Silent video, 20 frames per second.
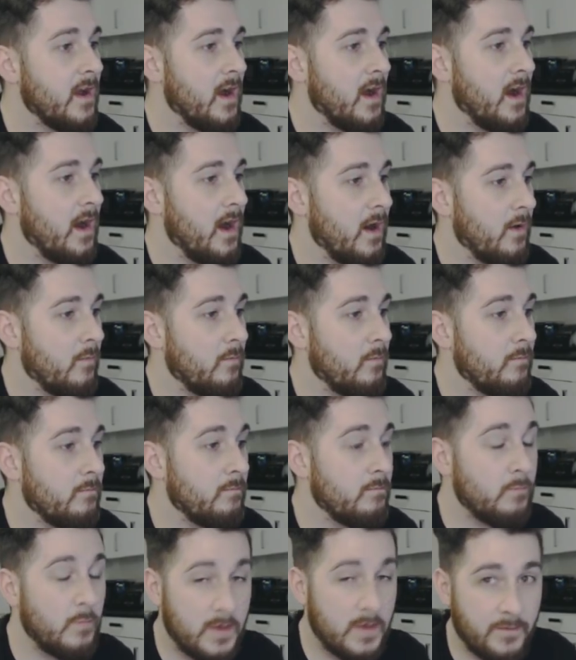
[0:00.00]

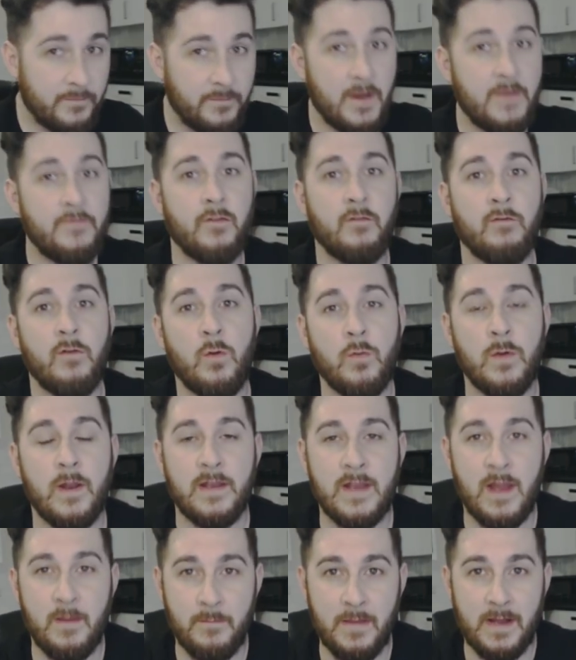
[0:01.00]
Um, with the FIFA ruling,
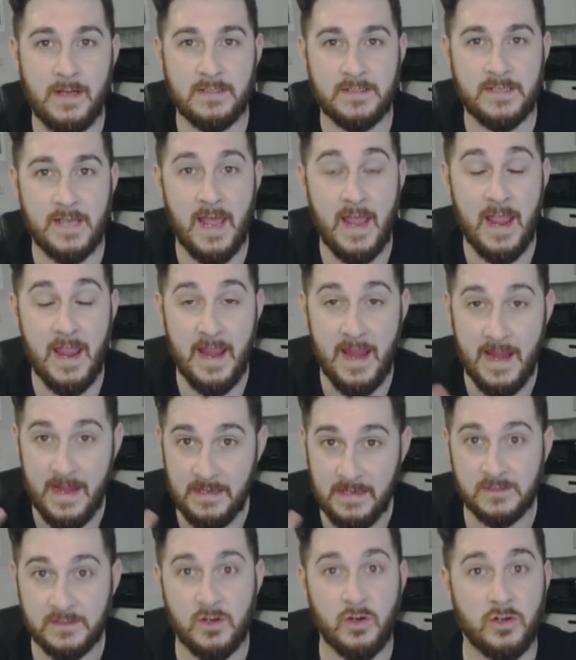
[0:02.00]
that means that
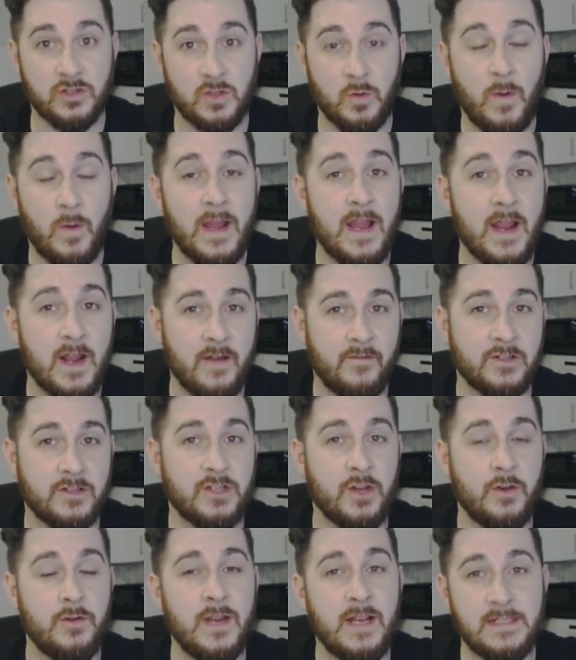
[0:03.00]
he's got to wait another
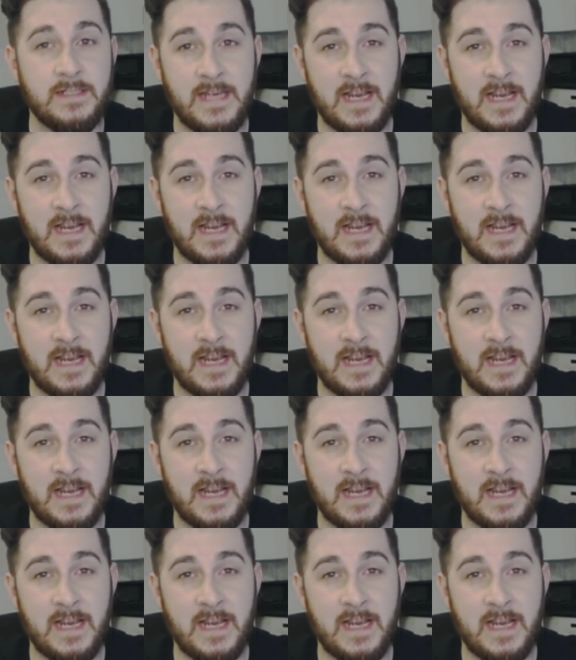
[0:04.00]
two years.